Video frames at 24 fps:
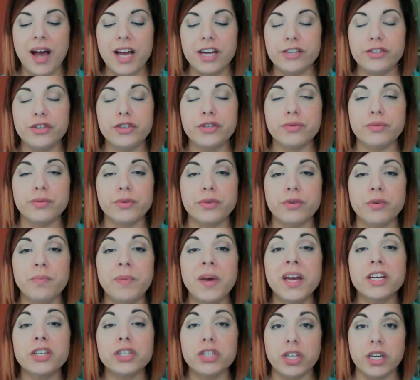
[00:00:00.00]
I drew
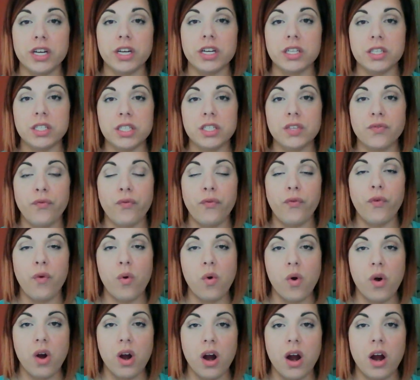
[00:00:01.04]
pictures
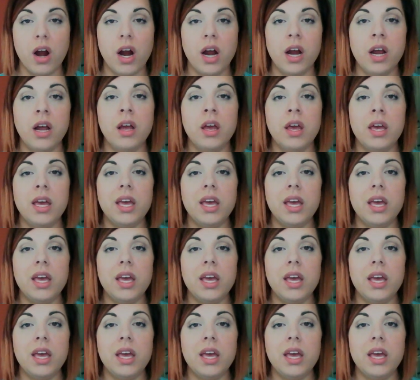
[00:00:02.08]
for